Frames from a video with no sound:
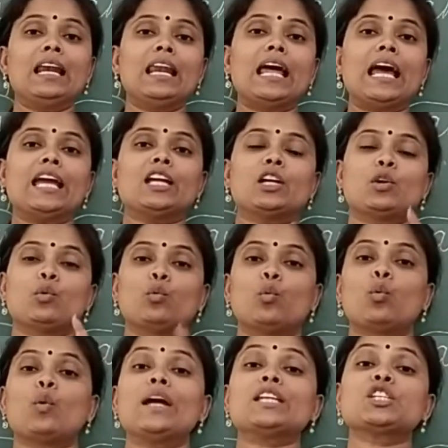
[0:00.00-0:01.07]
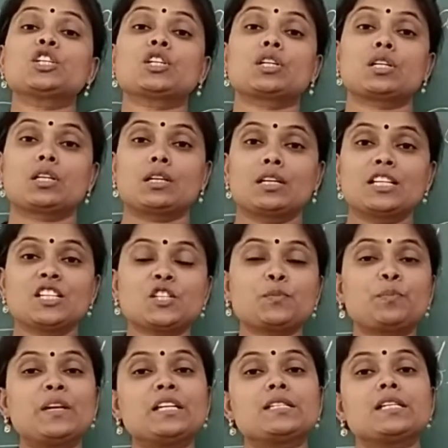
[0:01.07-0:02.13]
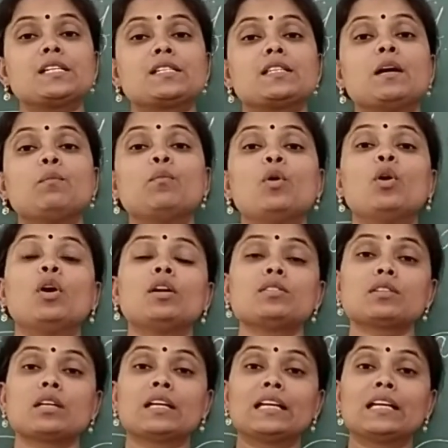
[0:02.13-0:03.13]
like which species the most?